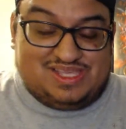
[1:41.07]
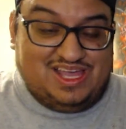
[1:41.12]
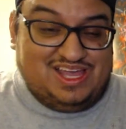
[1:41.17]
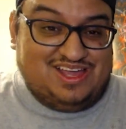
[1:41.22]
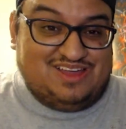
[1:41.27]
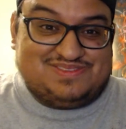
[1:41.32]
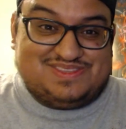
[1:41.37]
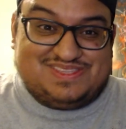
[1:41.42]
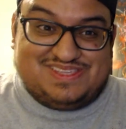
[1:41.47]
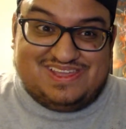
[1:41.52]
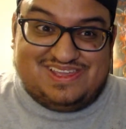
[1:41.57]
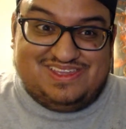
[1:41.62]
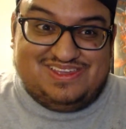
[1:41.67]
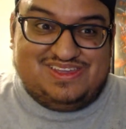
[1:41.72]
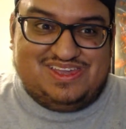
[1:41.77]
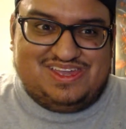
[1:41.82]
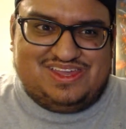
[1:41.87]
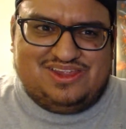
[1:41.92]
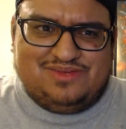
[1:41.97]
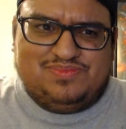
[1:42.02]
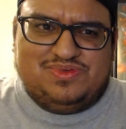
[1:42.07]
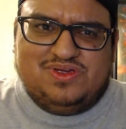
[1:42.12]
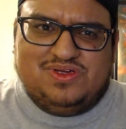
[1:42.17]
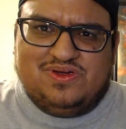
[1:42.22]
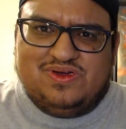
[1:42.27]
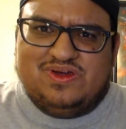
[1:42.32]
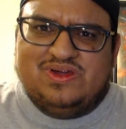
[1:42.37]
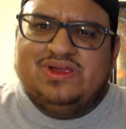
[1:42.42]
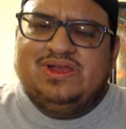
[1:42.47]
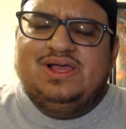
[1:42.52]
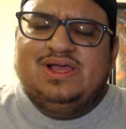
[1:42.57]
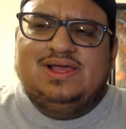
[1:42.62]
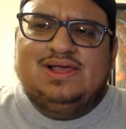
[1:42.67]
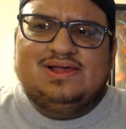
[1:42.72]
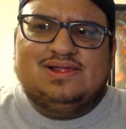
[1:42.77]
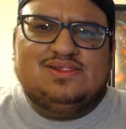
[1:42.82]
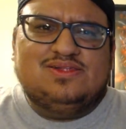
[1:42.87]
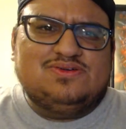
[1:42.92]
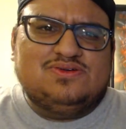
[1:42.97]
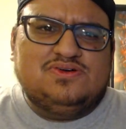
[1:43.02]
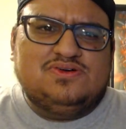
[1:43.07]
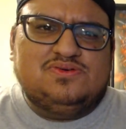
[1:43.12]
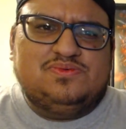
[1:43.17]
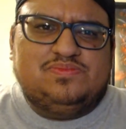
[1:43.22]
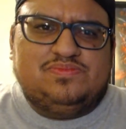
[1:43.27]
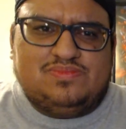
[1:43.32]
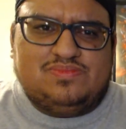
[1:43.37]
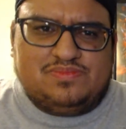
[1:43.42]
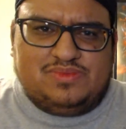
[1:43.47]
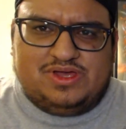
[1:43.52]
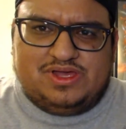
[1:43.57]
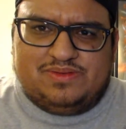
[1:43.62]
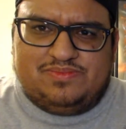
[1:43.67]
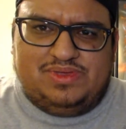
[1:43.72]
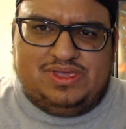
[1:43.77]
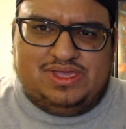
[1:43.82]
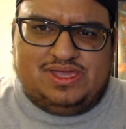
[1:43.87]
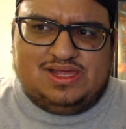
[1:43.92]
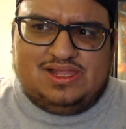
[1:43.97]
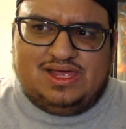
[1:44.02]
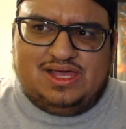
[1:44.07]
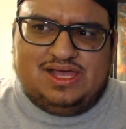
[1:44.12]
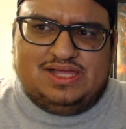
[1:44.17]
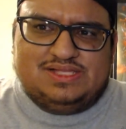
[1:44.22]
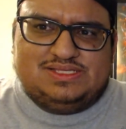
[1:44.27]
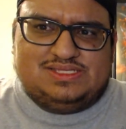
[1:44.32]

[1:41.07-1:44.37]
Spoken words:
I'll tell you, hit up your local Big Lots.